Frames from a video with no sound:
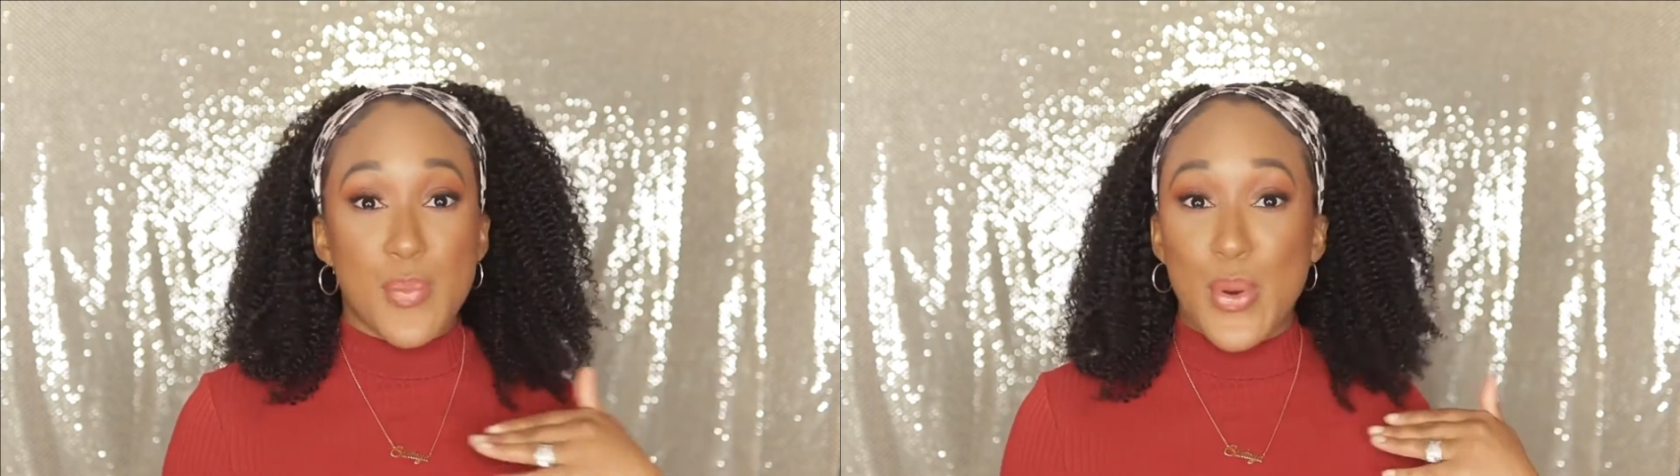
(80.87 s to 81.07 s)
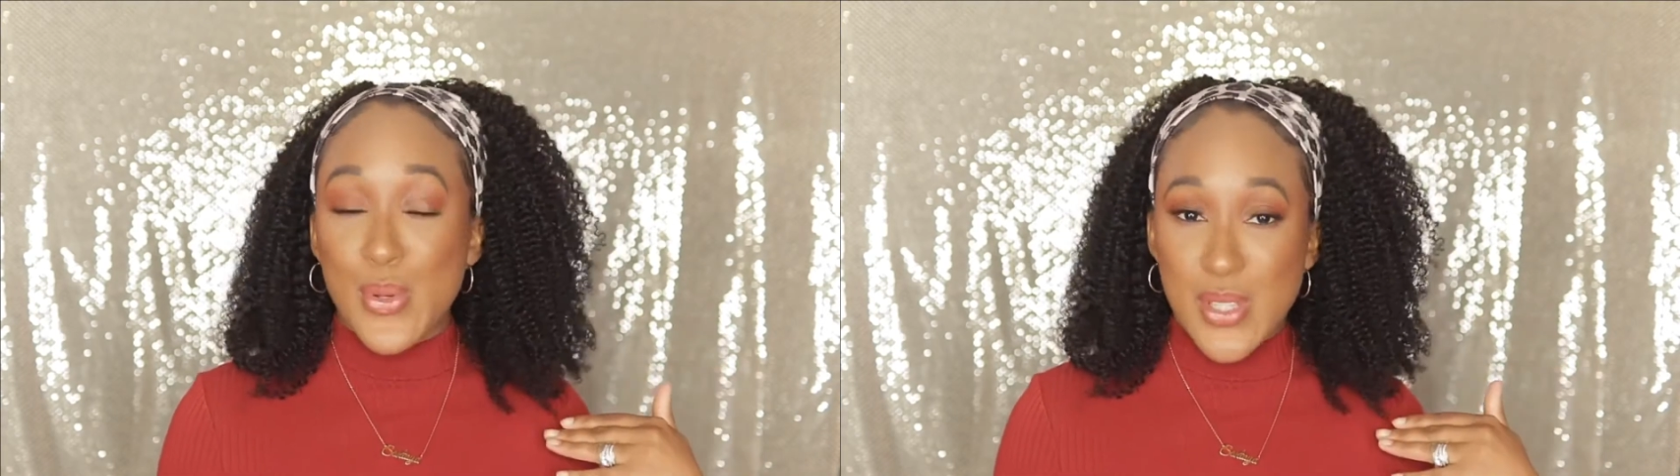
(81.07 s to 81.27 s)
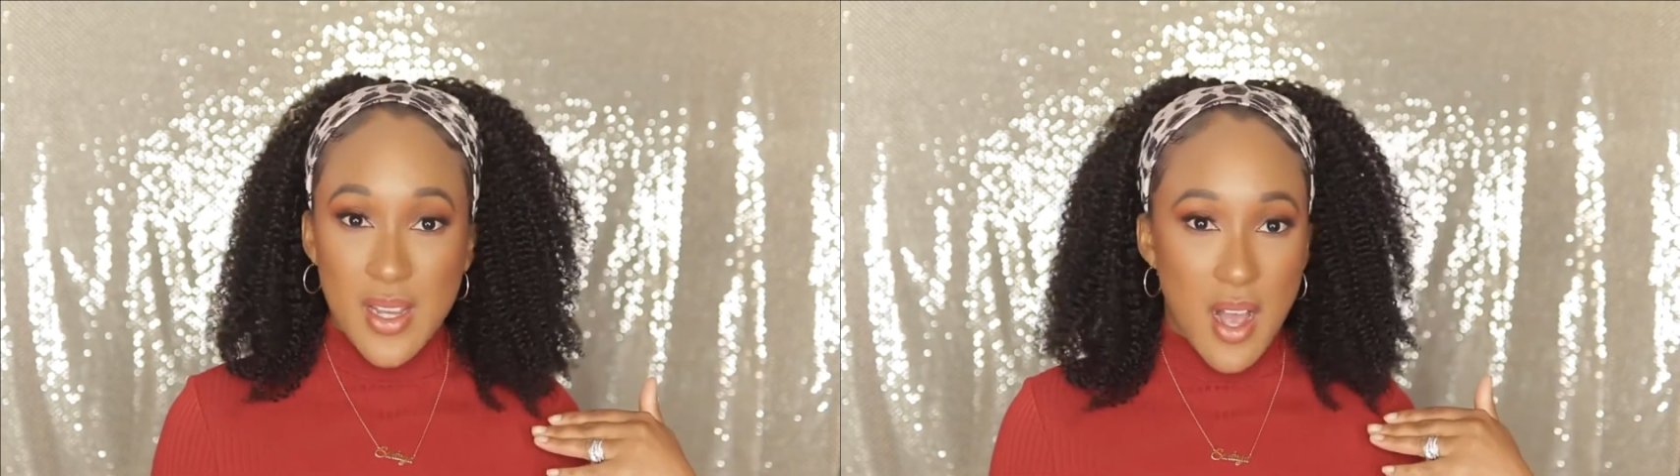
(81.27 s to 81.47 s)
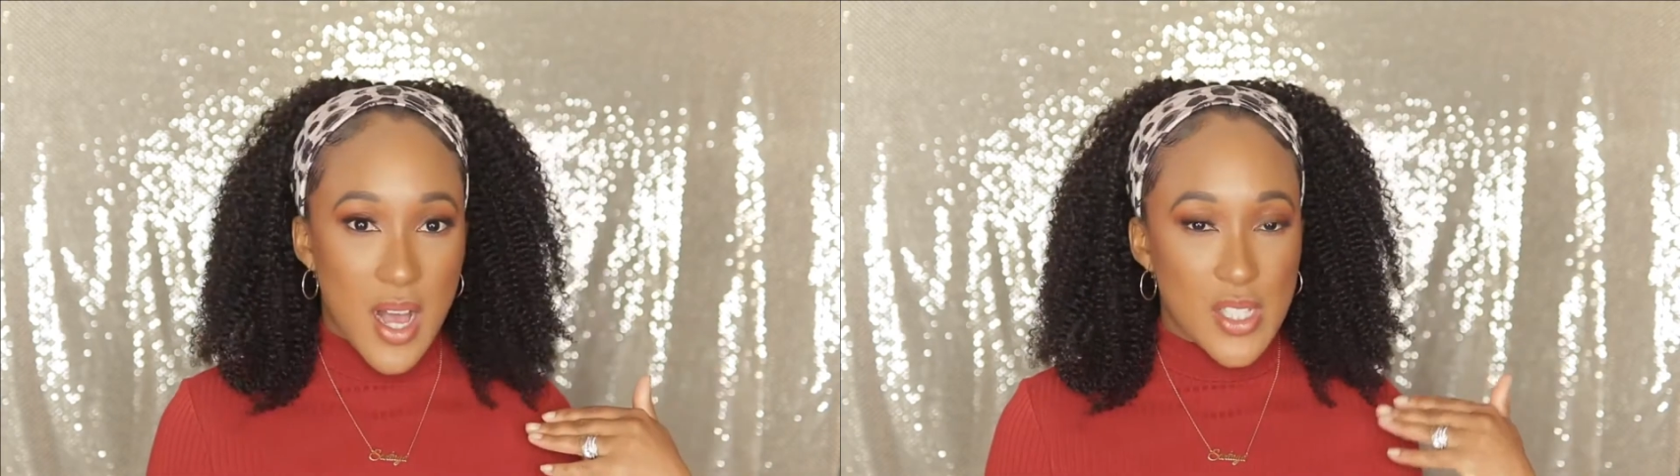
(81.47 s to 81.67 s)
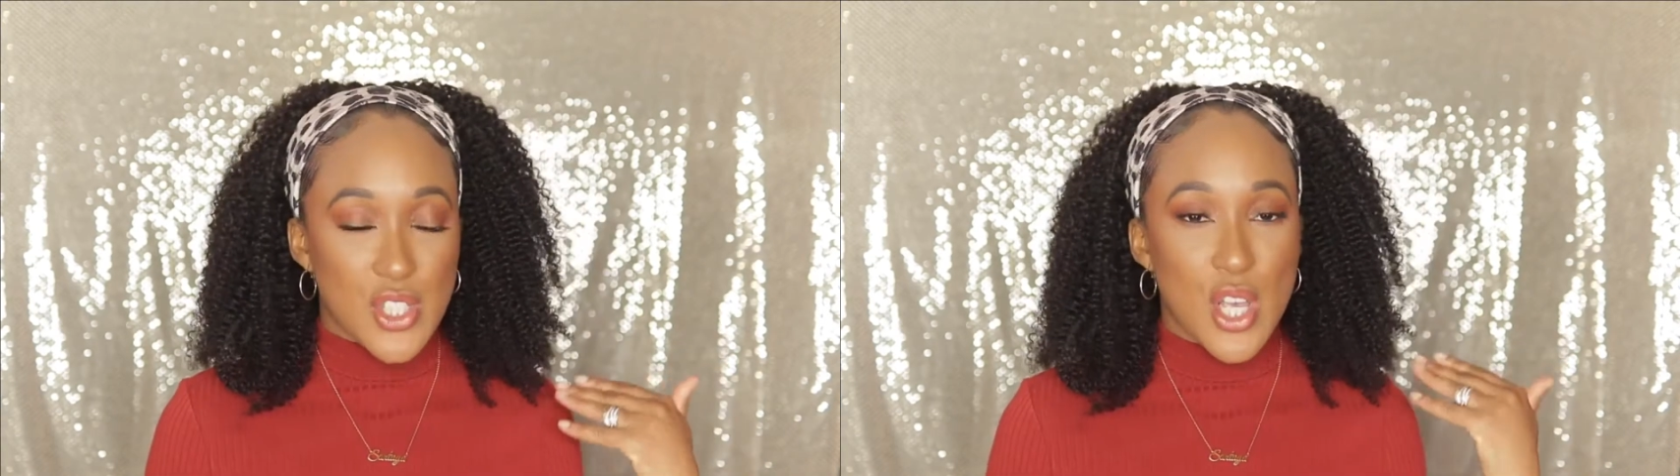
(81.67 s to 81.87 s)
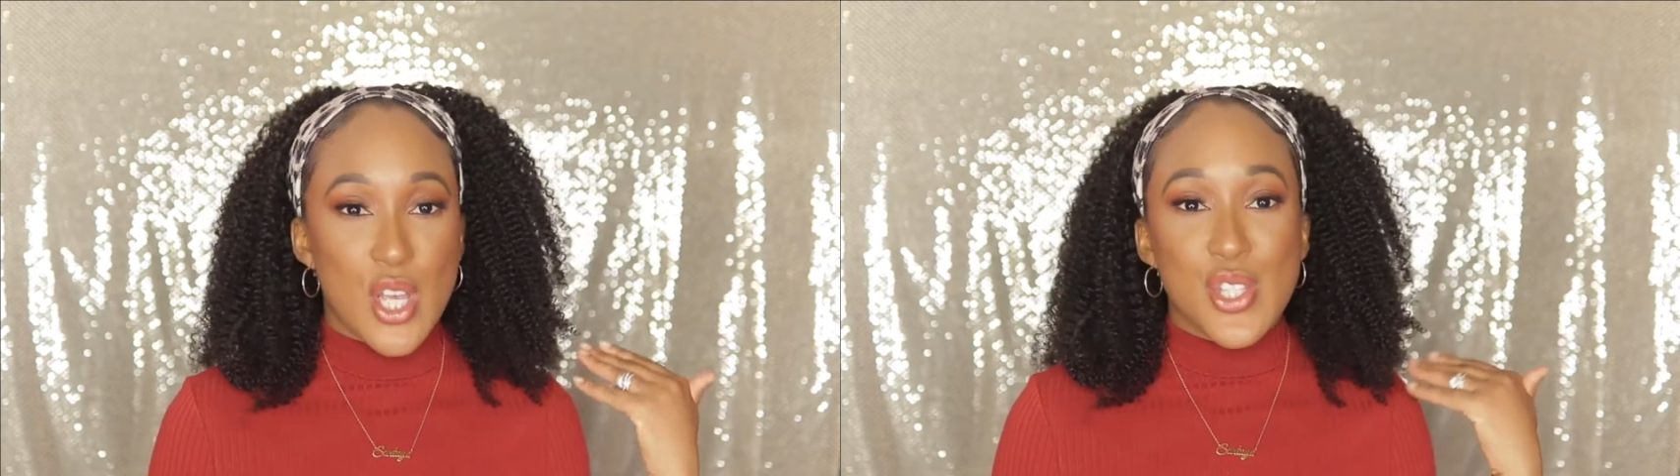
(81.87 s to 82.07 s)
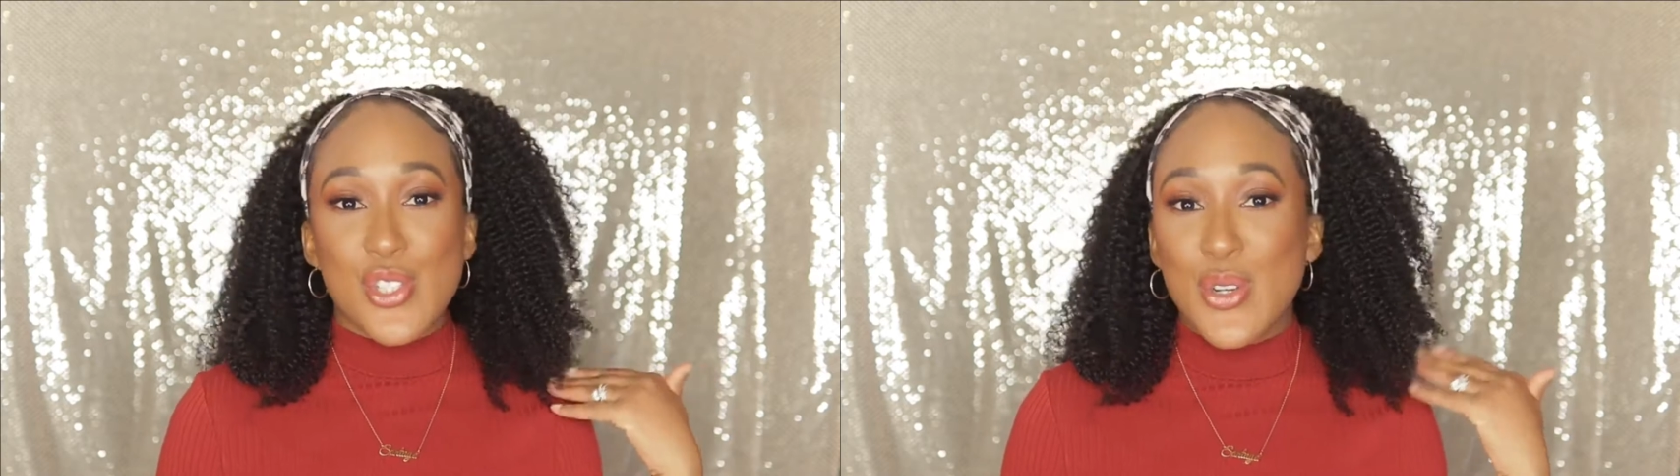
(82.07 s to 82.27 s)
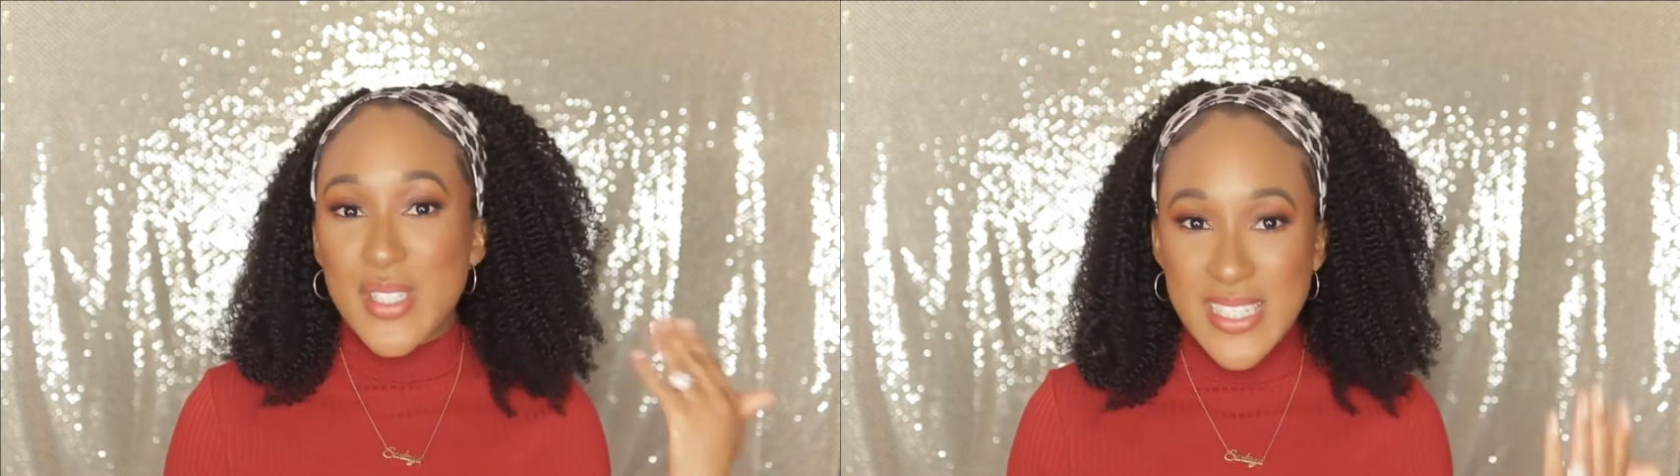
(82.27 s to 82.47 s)
pros and cons.
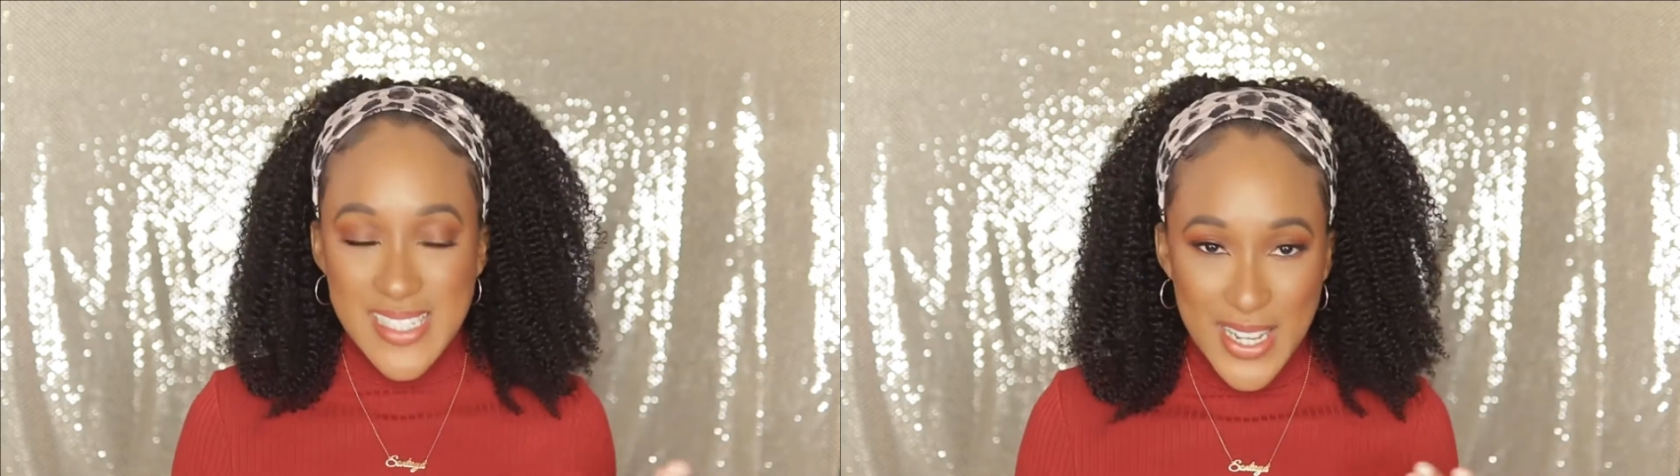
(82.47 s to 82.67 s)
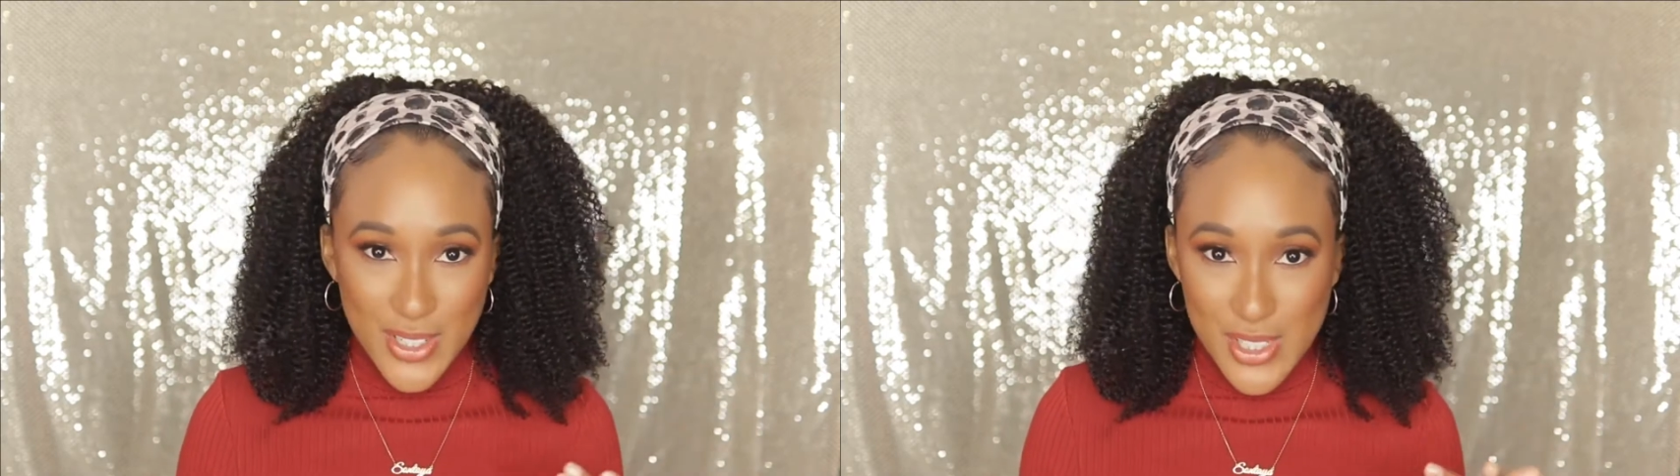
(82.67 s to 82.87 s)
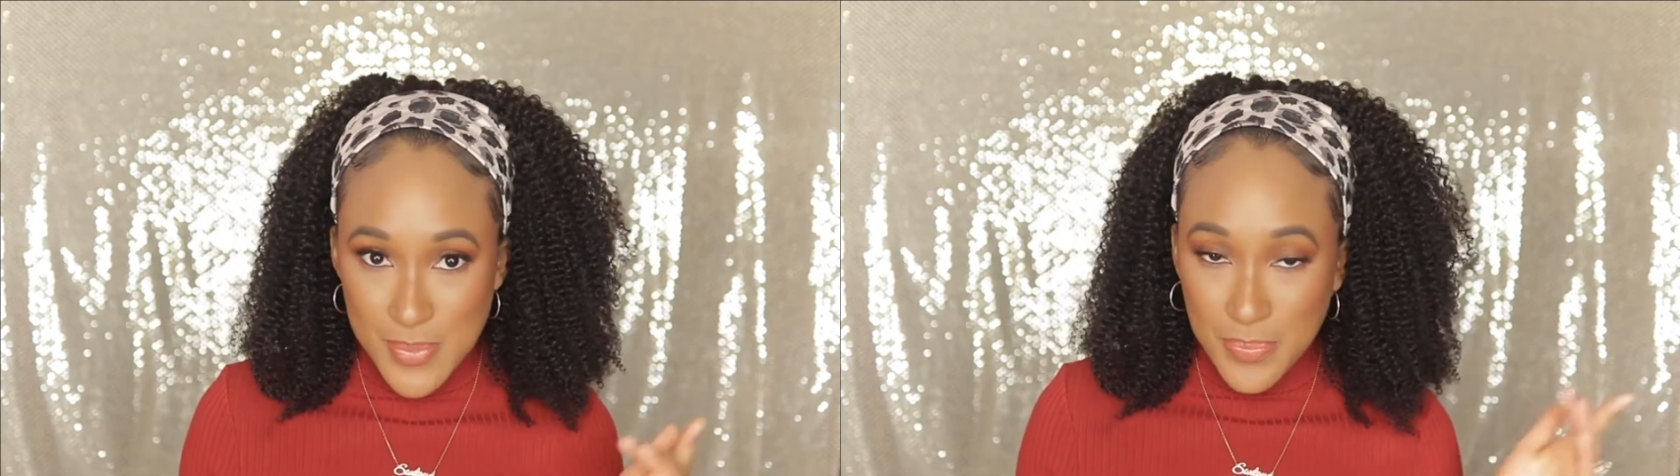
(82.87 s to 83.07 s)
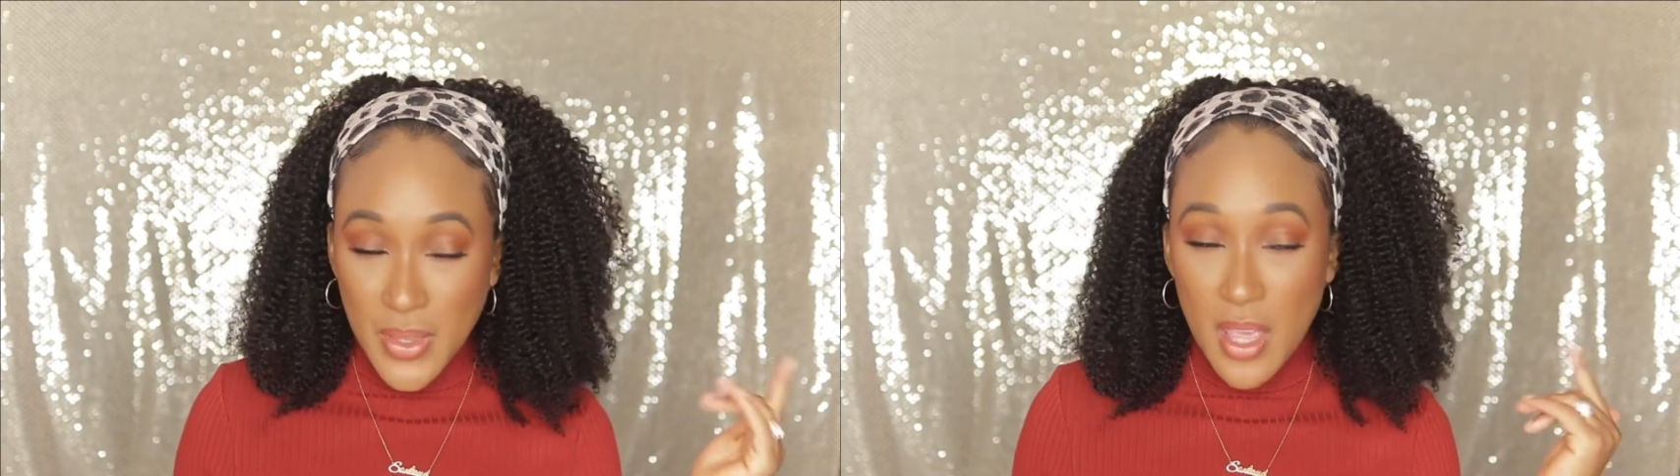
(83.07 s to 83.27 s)
So details.